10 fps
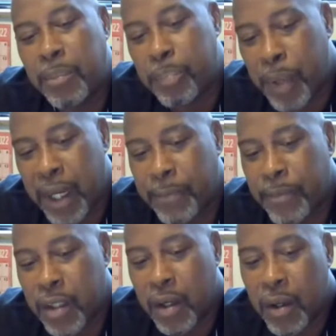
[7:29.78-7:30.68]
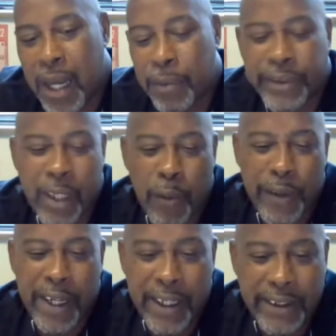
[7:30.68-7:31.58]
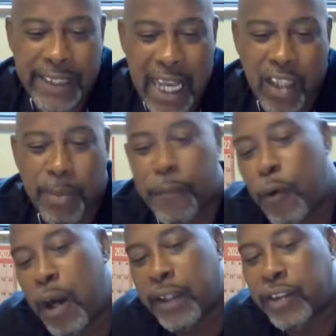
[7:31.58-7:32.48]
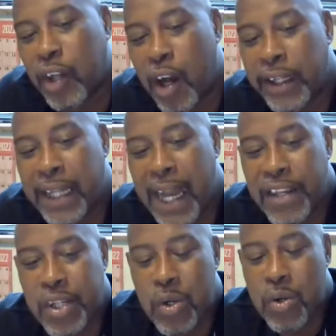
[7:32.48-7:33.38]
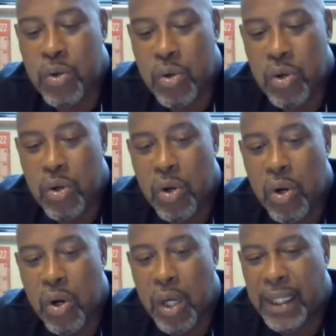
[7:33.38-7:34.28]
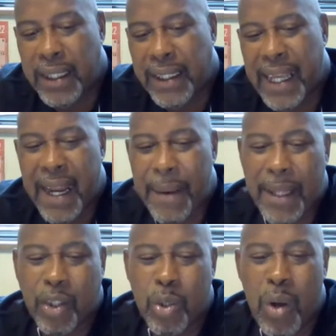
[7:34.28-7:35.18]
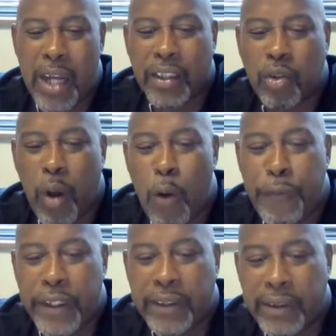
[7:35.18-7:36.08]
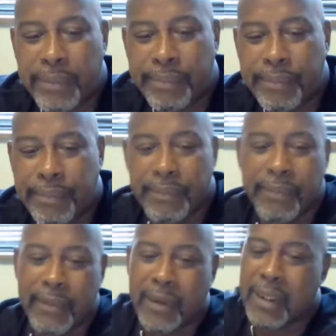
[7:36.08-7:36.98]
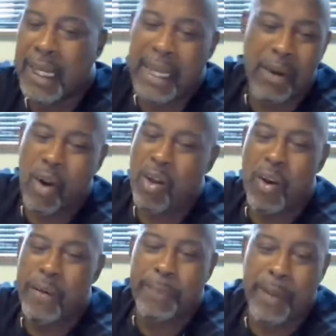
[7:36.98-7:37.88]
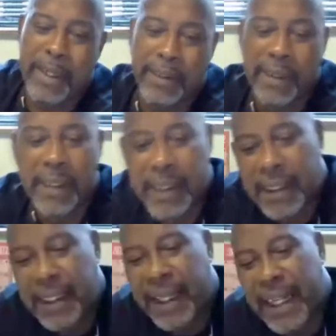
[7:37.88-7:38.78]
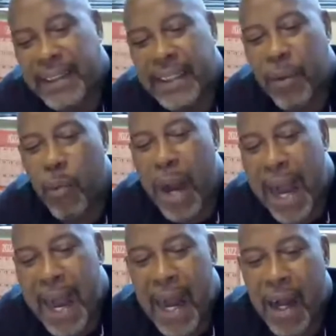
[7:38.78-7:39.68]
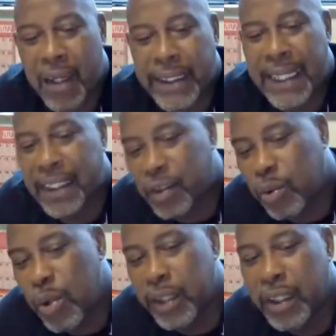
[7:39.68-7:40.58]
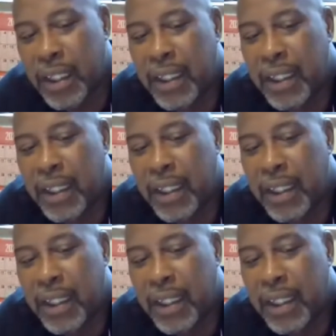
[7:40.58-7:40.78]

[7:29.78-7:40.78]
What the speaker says: But, I was over there at his house before I started high school. He had about 200 trophies, like all over the place. And I said, wow, he got 200.